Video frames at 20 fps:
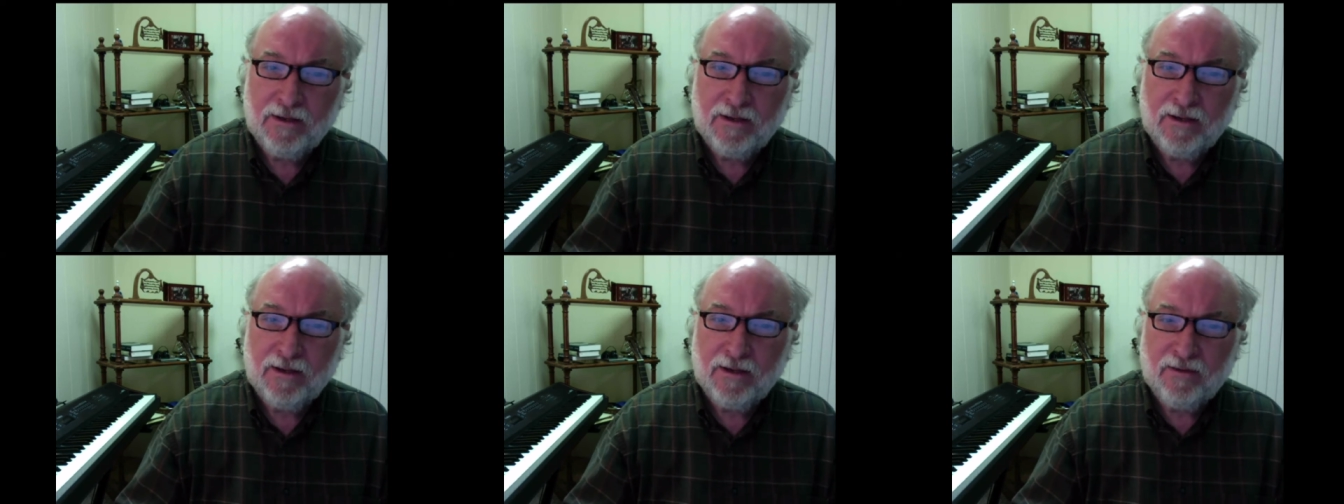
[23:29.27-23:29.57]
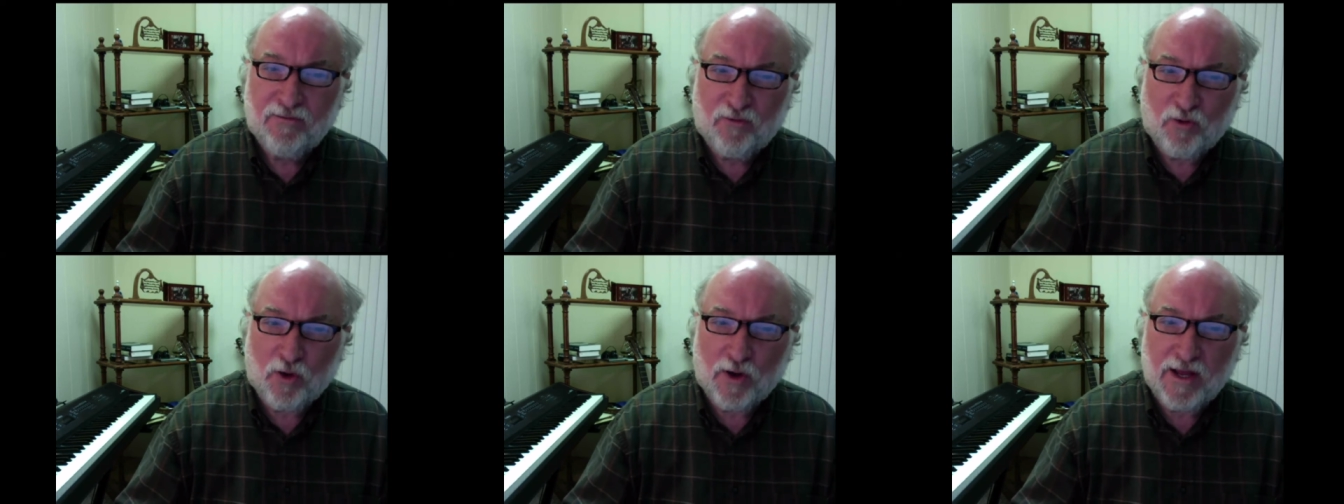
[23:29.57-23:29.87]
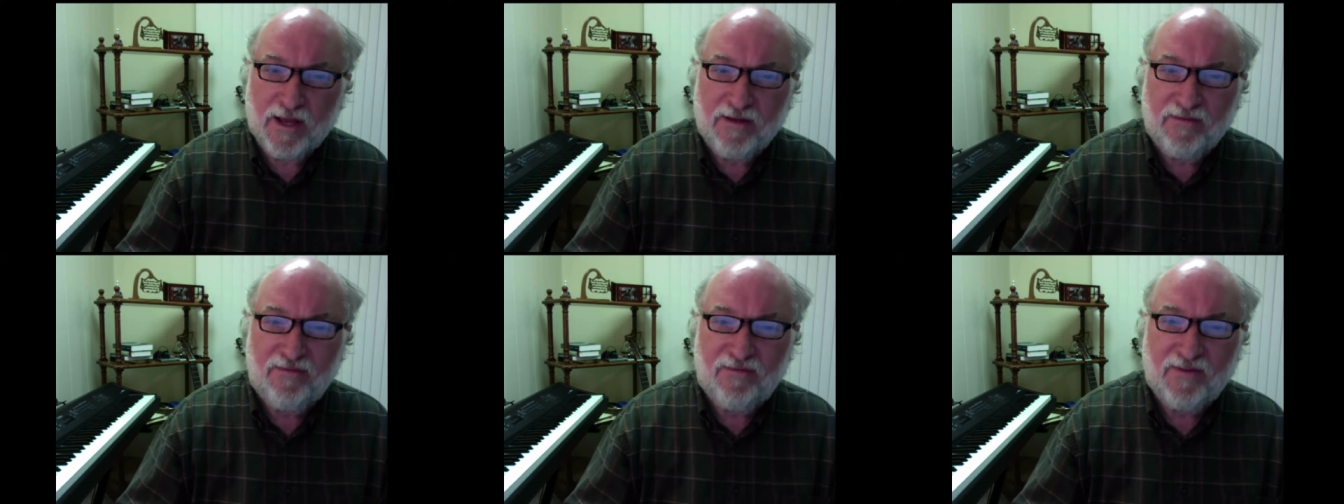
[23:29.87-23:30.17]
For
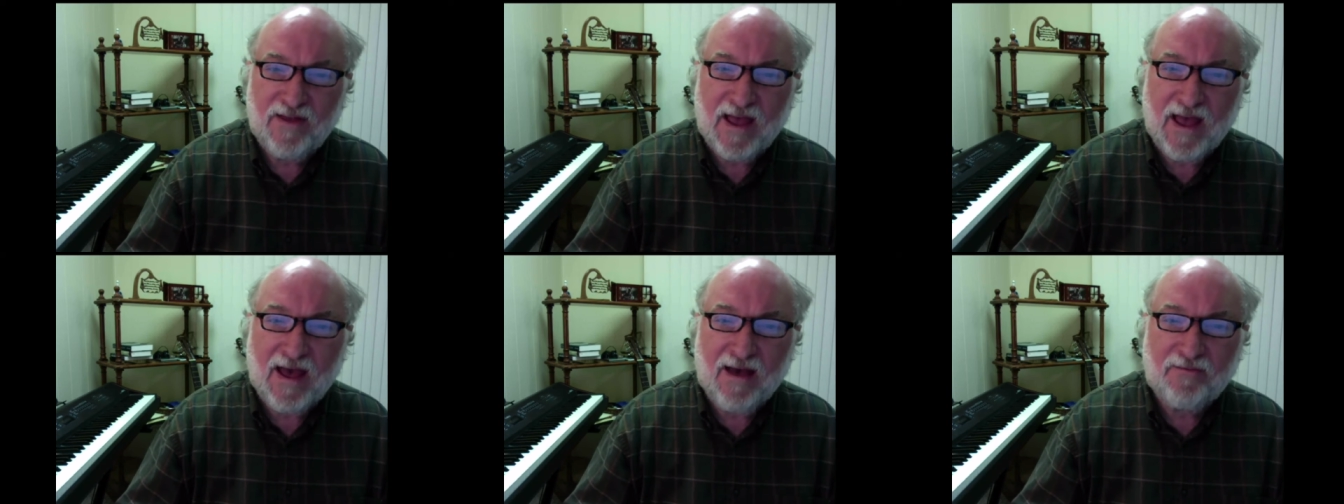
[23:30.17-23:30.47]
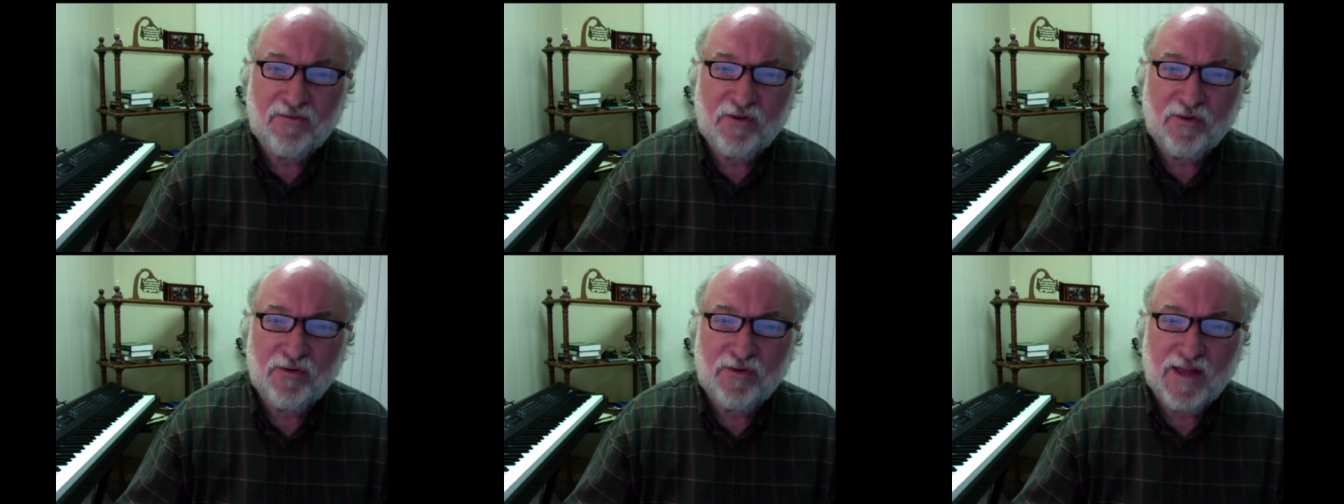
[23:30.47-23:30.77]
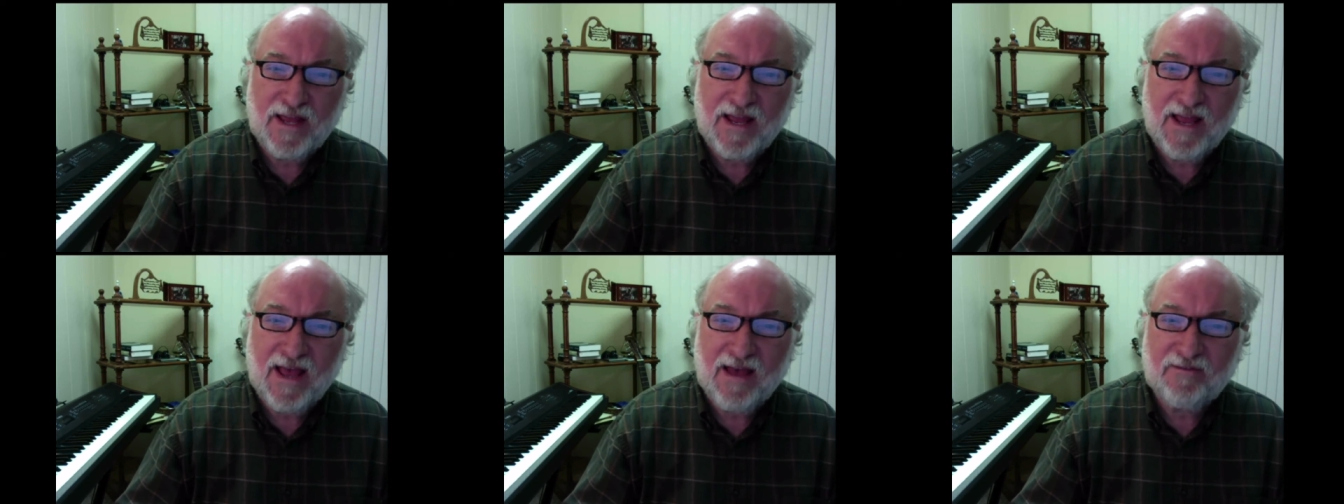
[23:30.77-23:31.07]
if, after they
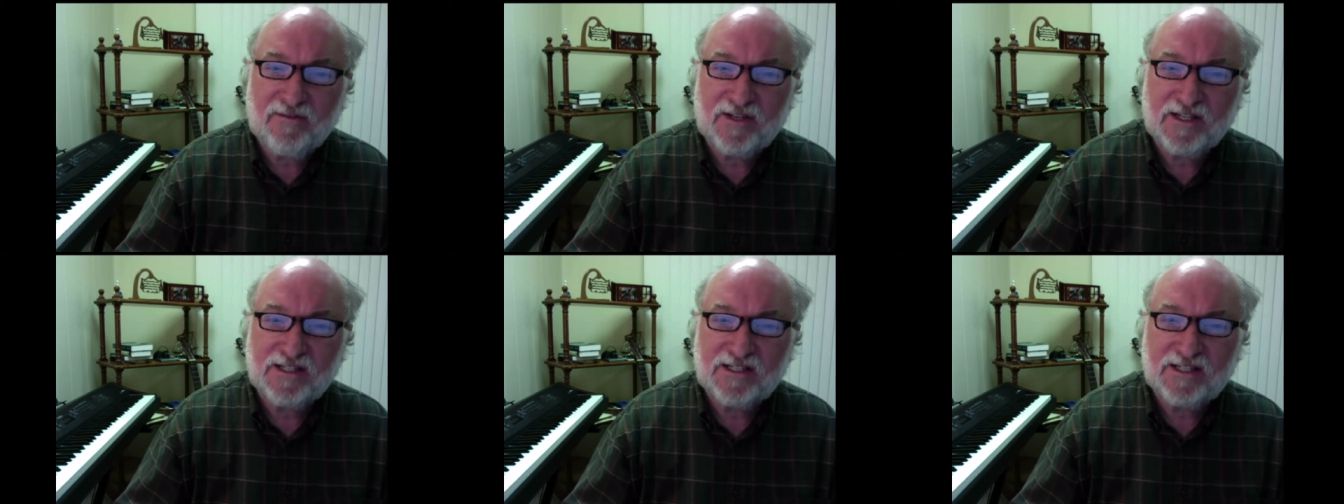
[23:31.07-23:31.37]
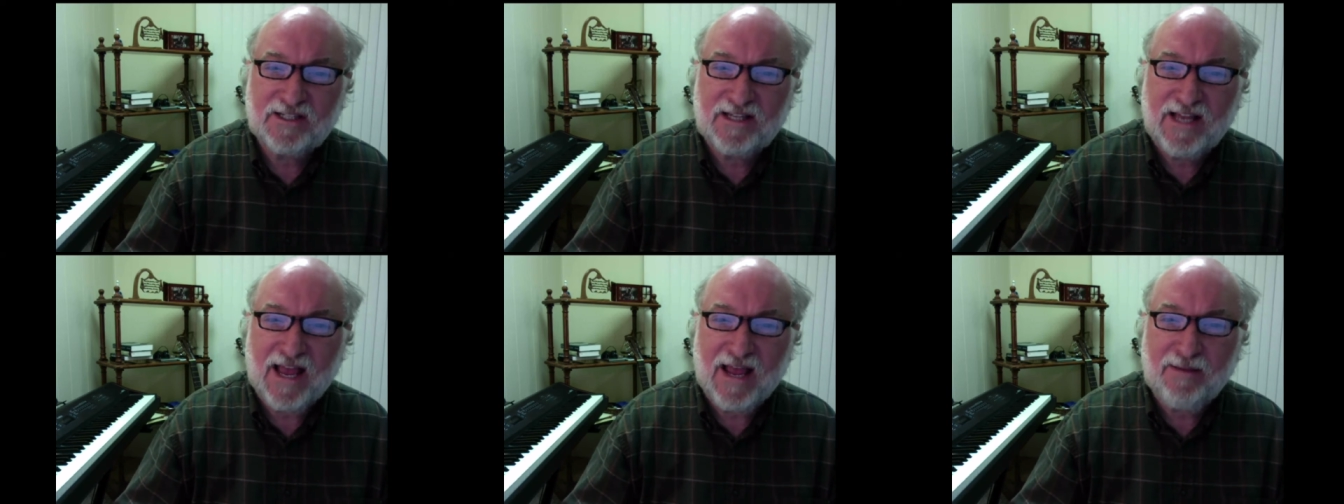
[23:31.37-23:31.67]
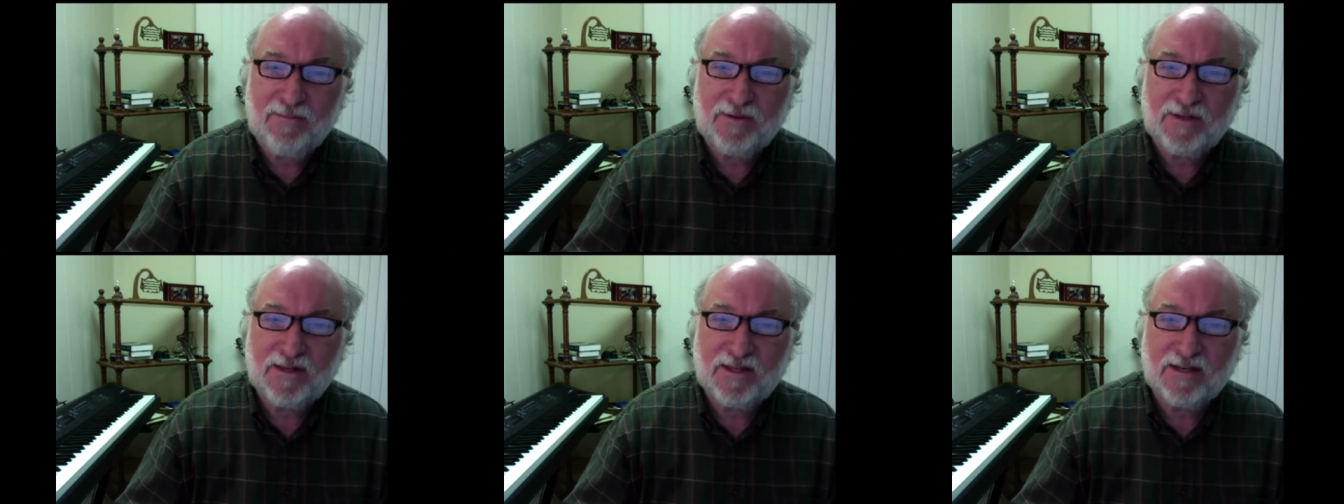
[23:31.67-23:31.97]
have
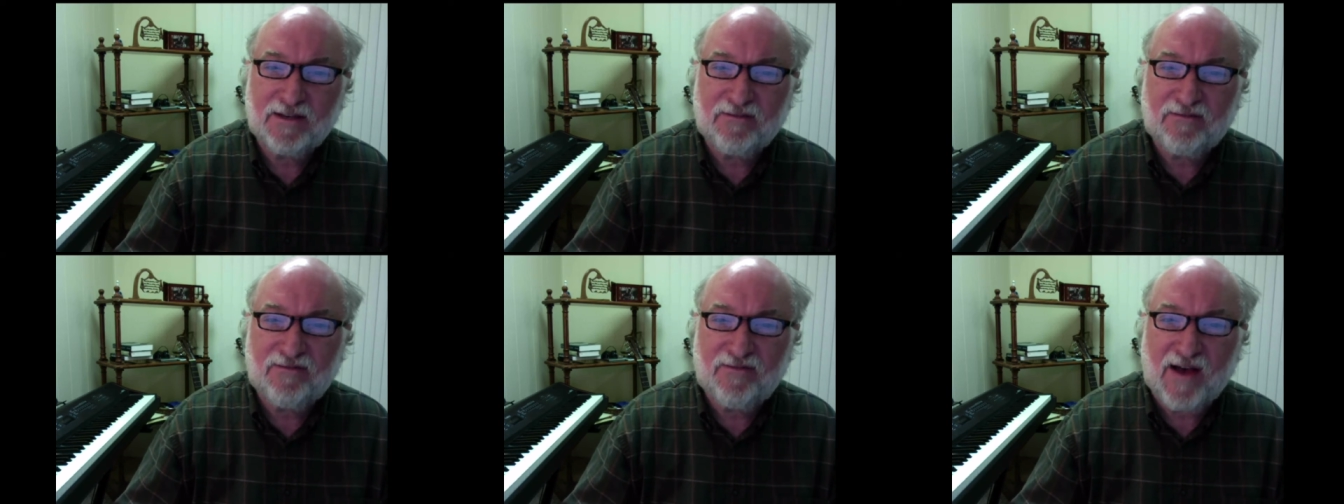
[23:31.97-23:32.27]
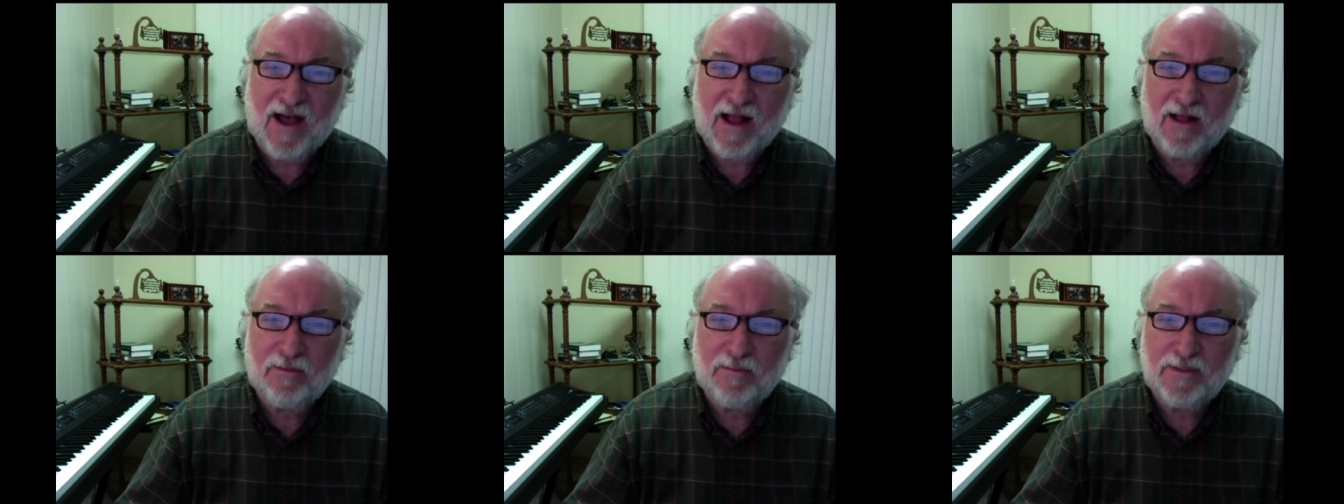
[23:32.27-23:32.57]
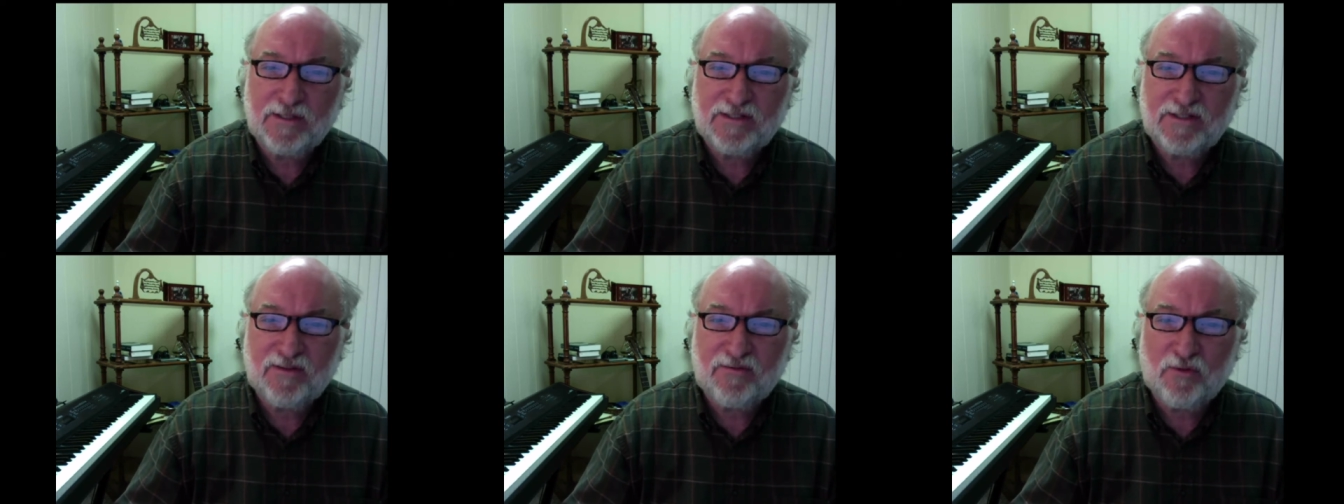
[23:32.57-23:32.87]
escaped the
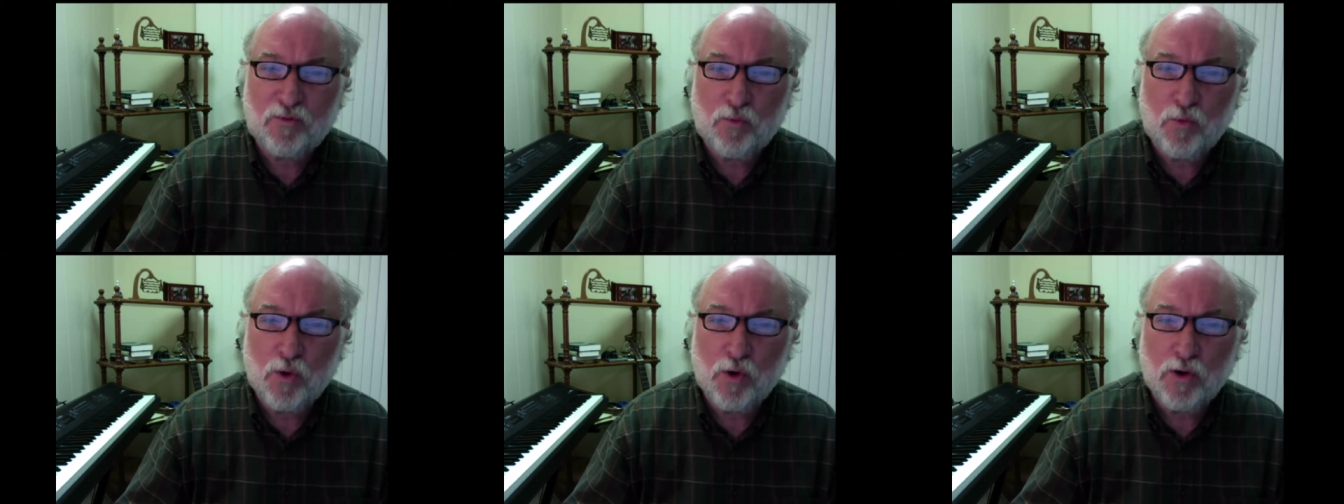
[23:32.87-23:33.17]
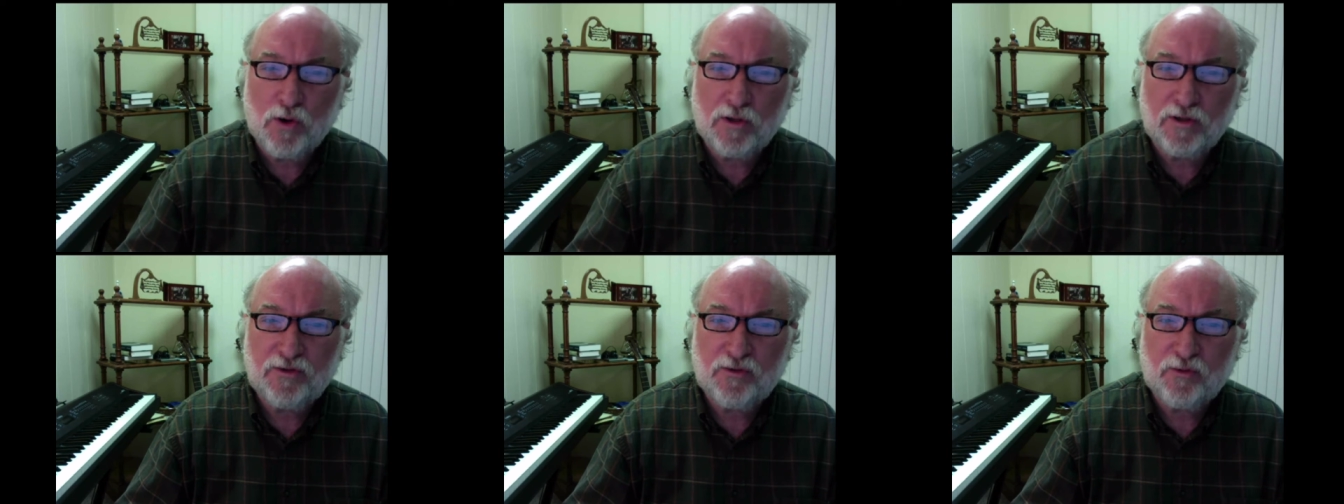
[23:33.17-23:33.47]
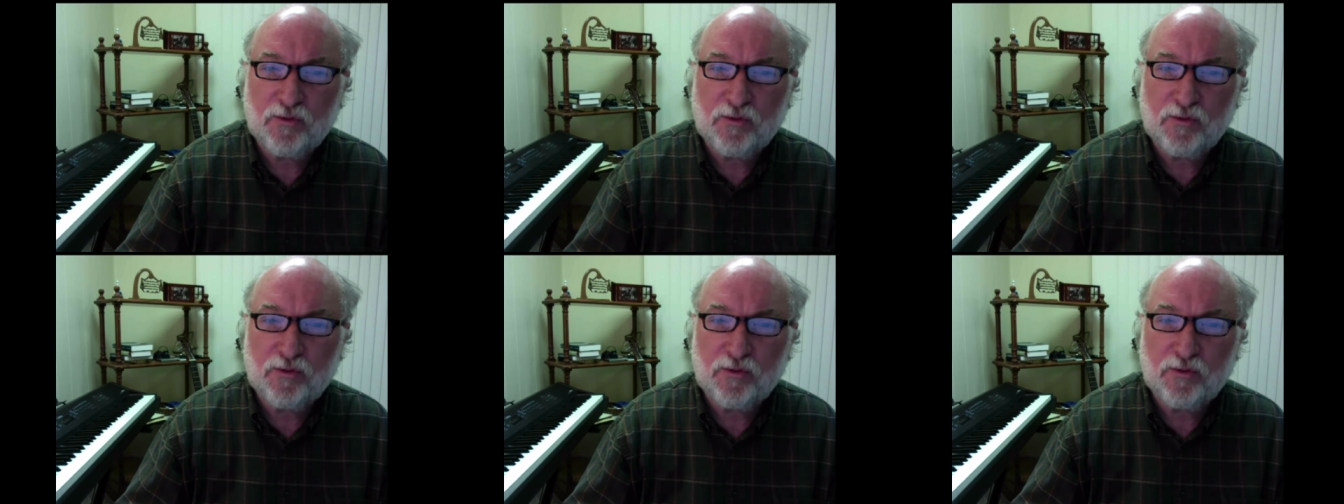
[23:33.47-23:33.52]
defilements of the world through